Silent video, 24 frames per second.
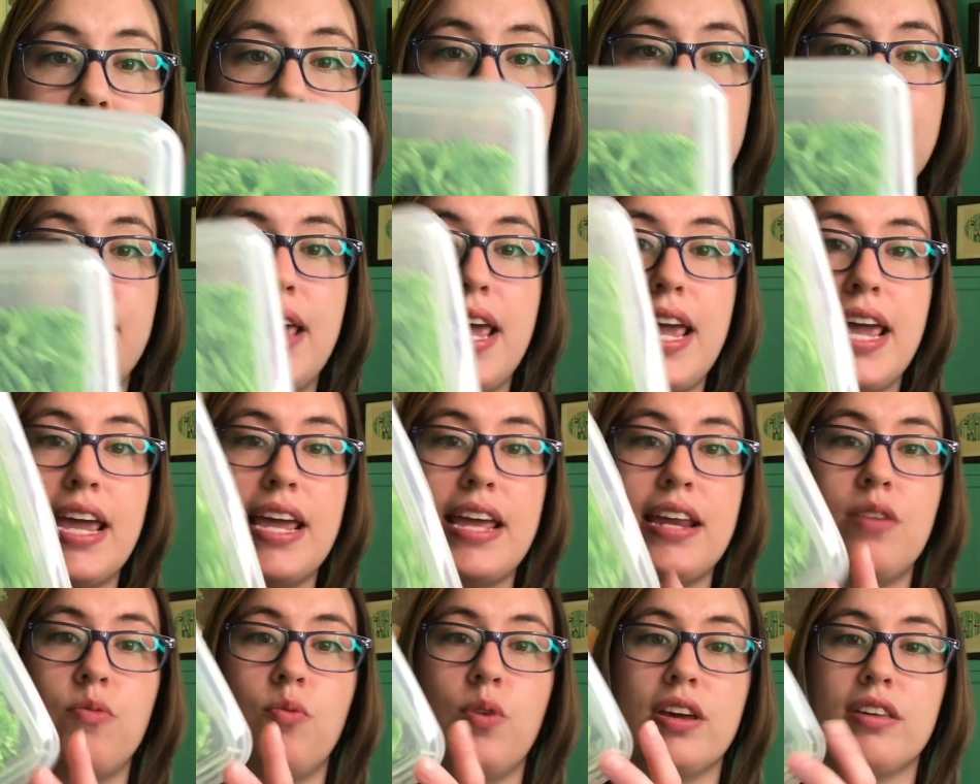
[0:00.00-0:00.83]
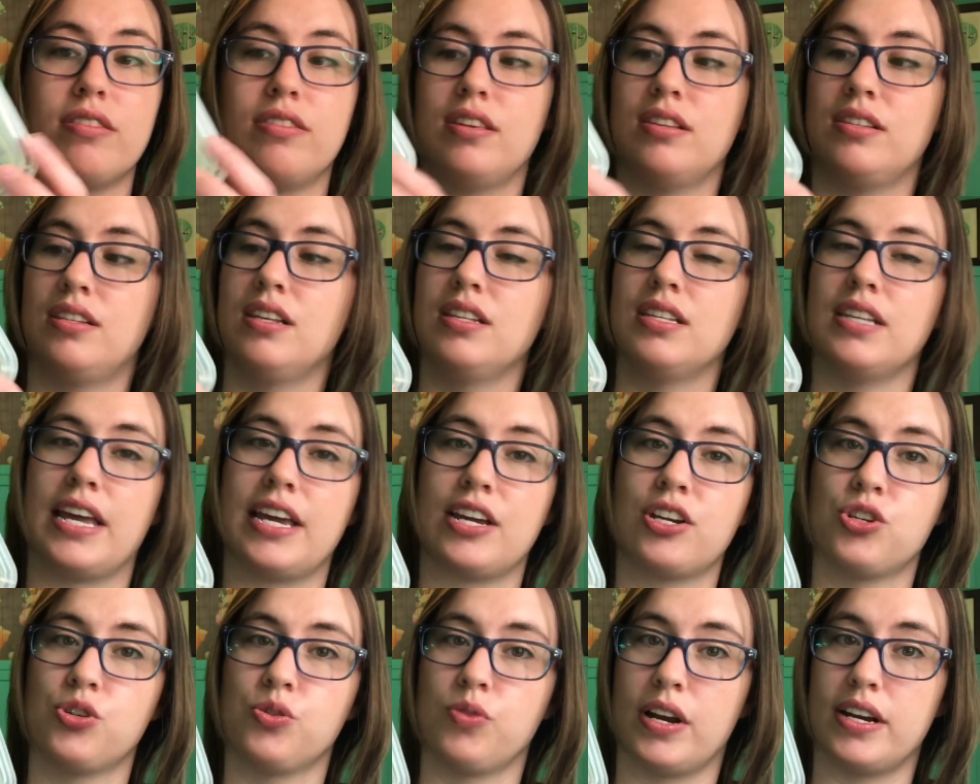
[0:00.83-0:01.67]
I made with, this is
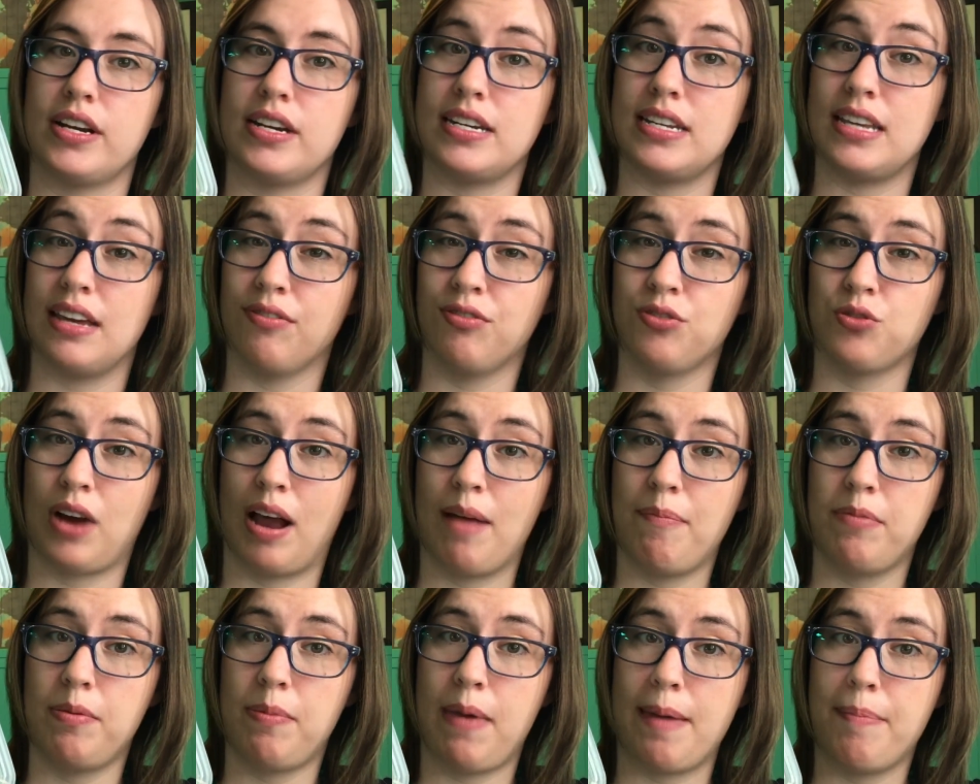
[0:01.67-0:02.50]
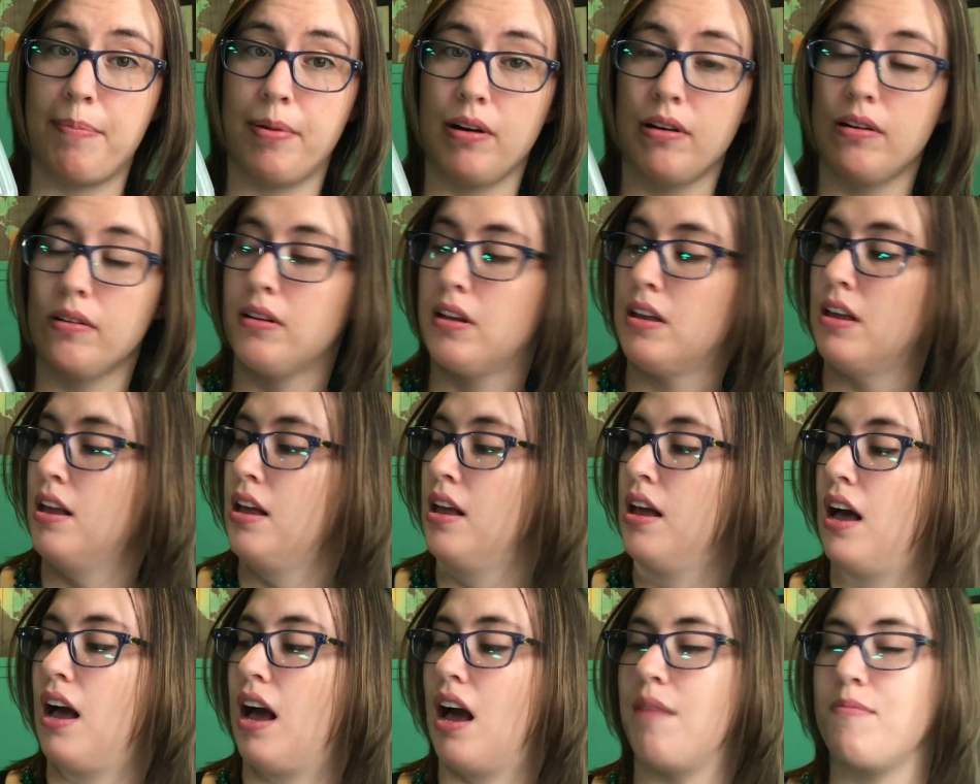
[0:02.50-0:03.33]
like shredded gift wrapped paper.
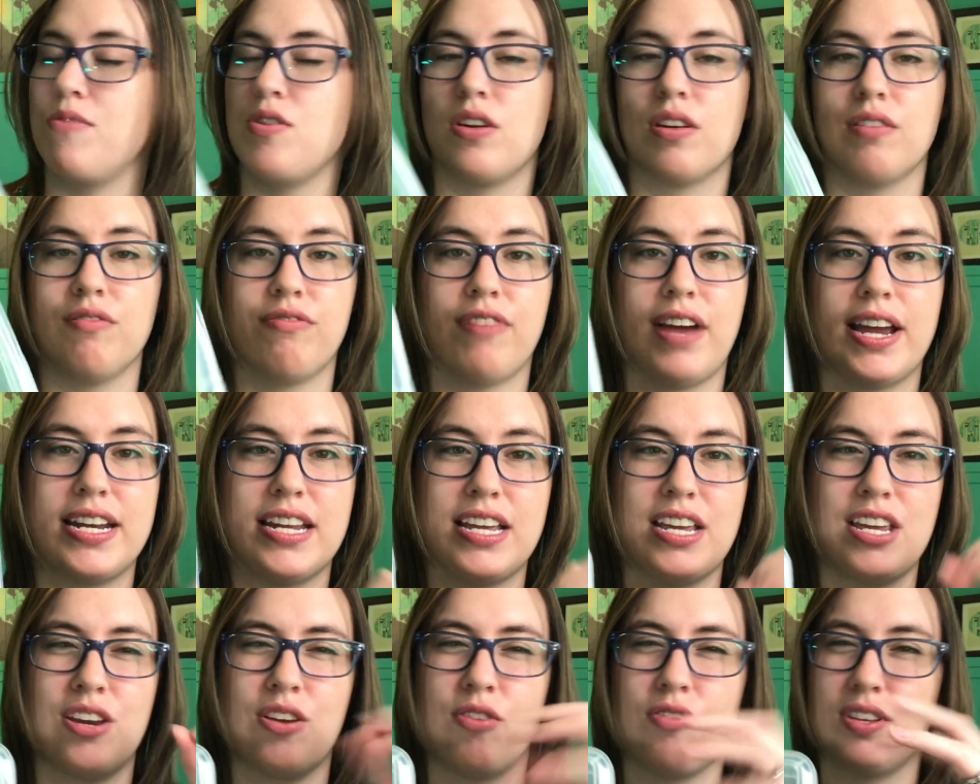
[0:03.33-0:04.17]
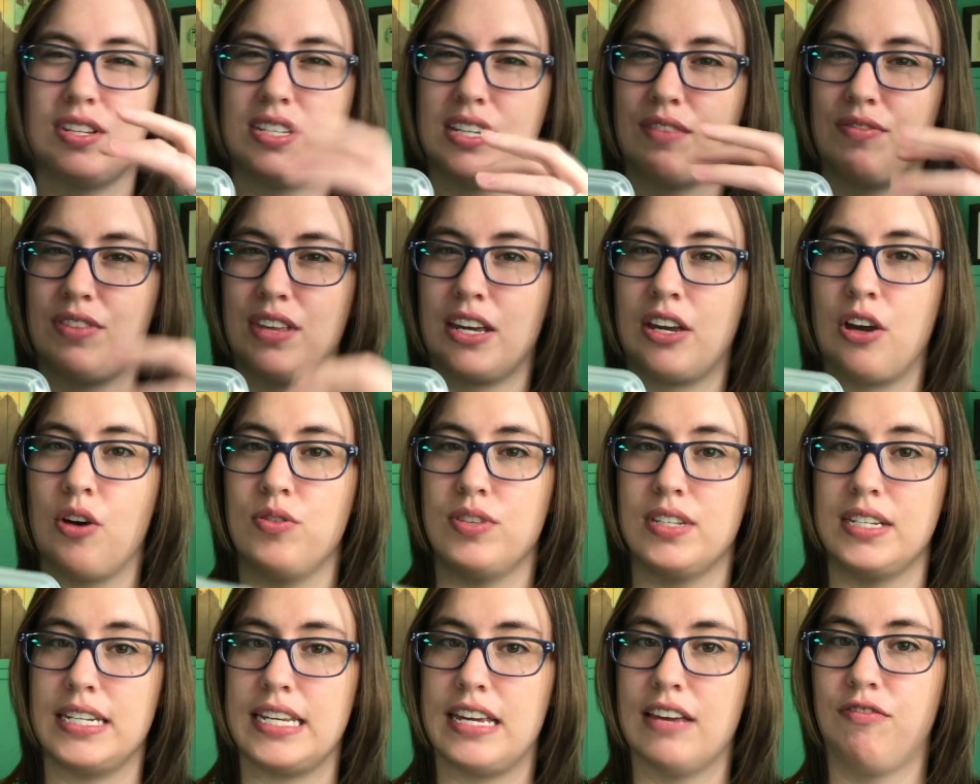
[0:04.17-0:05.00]
You can find it, the stuff that
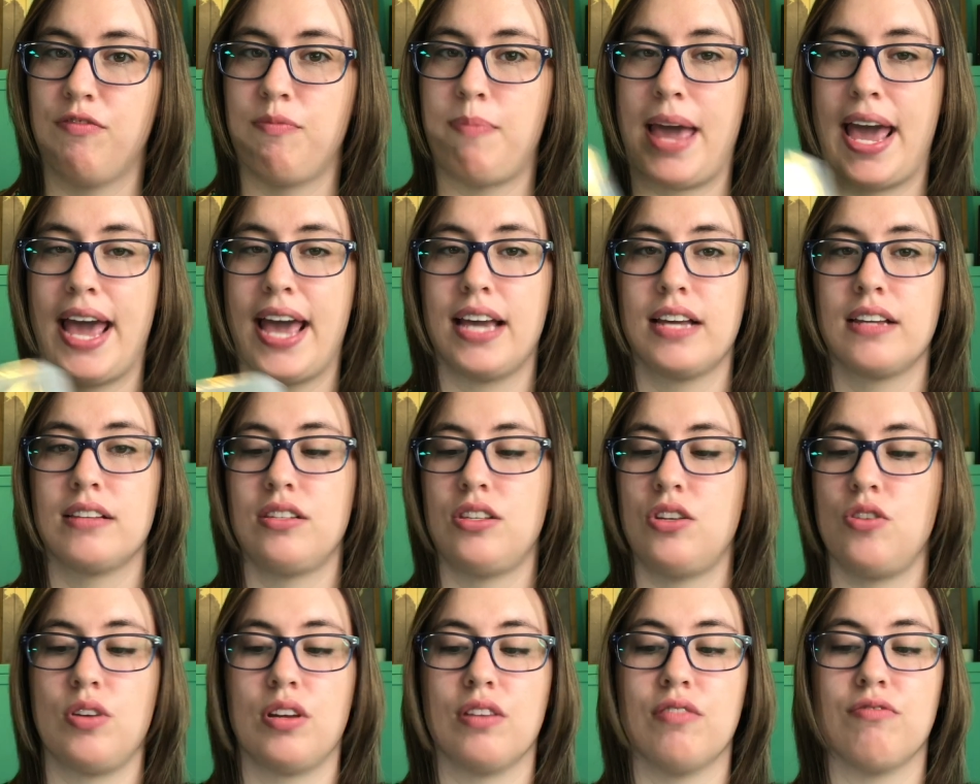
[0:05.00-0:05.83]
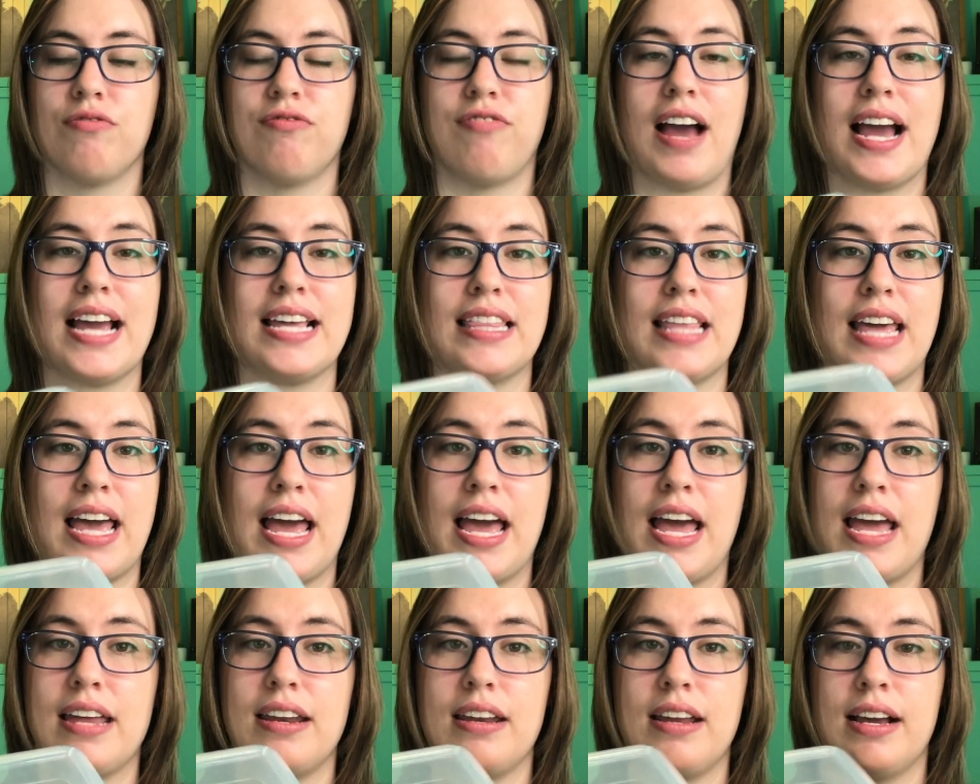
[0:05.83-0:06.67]
goes in gift bags. You can find
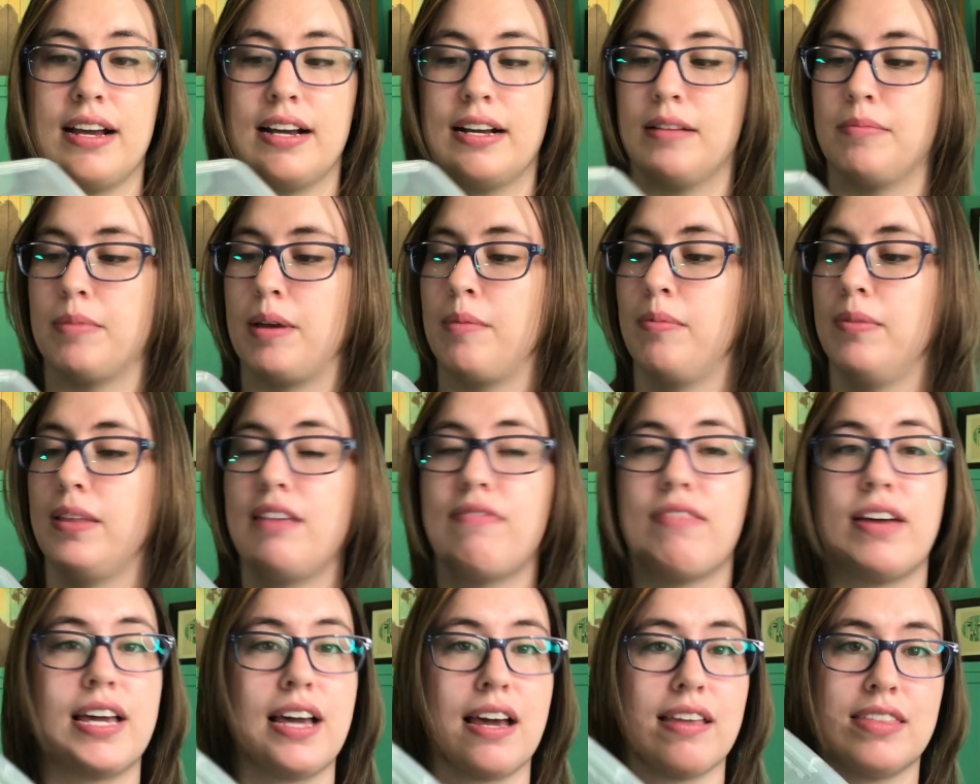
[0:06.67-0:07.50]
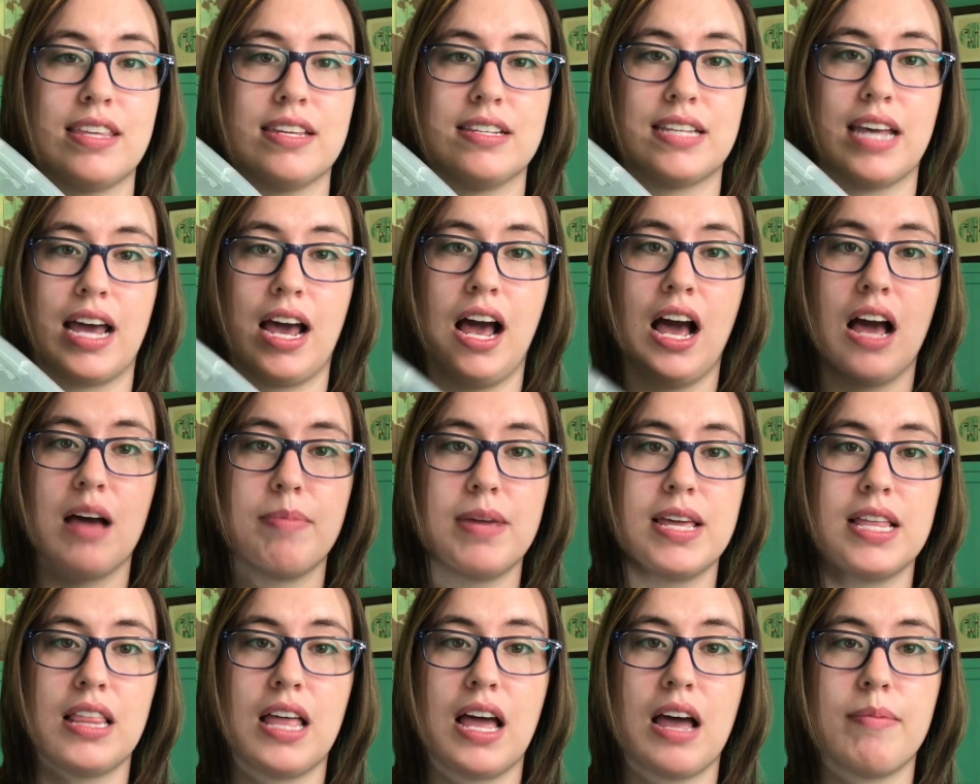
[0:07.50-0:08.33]
that, I believe I got this at
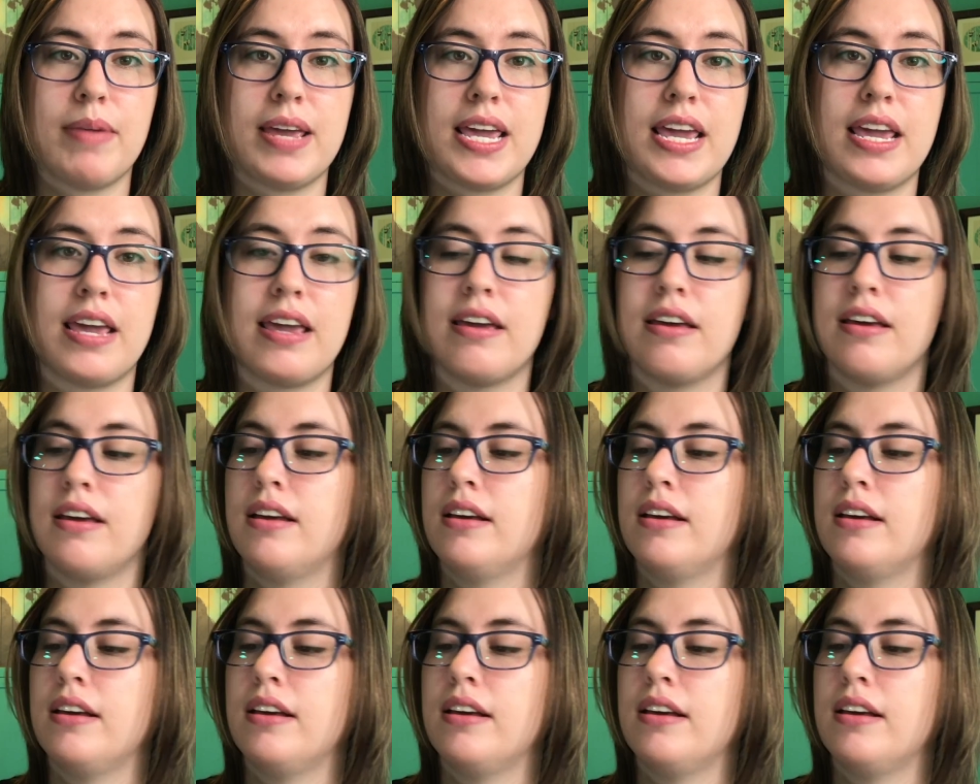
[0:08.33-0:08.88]
Hobby Lobby.